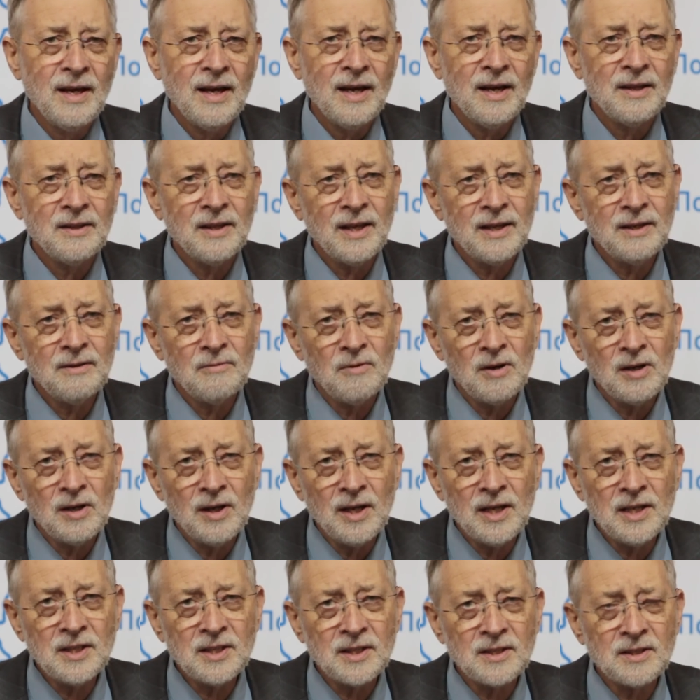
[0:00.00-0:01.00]
and then
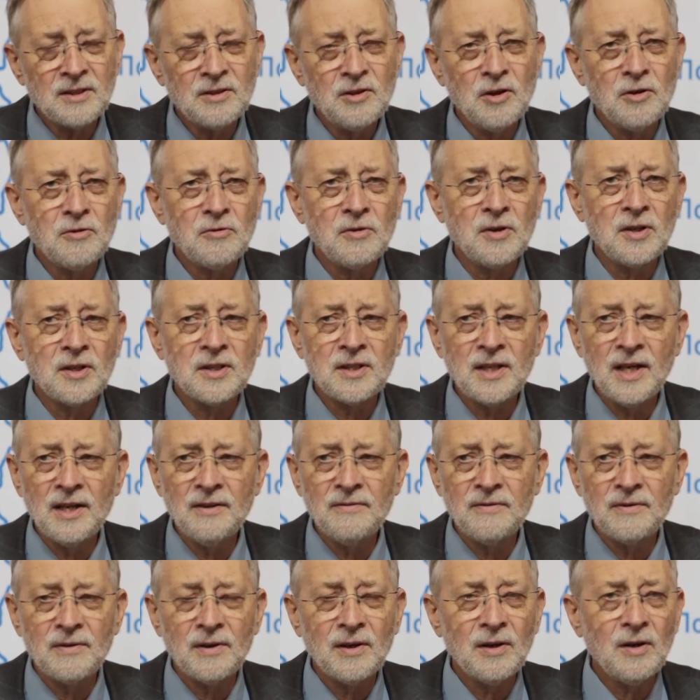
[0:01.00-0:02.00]
releases nutrients
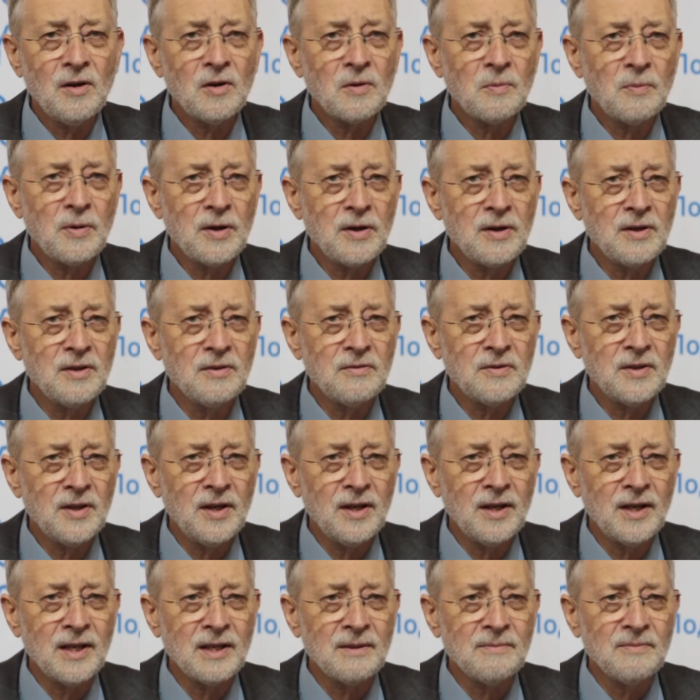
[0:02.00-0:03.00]
over a long period of
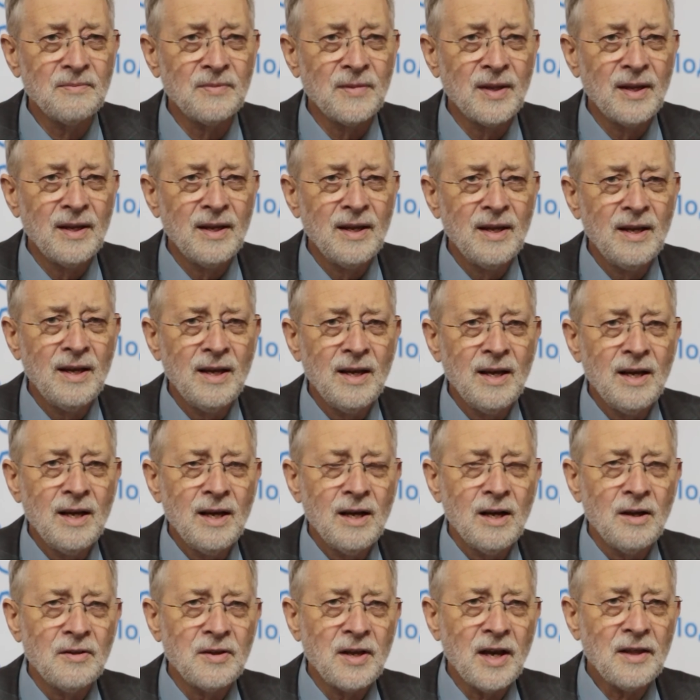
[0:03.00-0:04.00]
time.
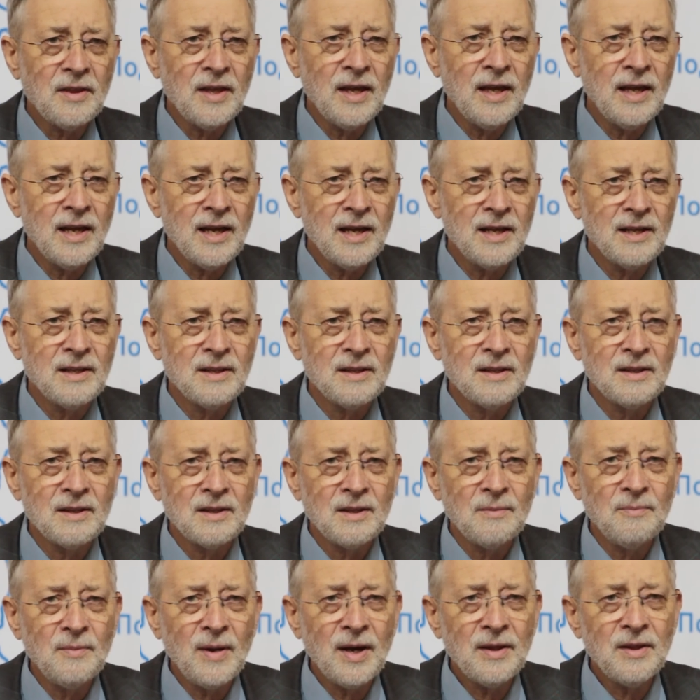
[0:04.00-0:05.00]
On the other hand, the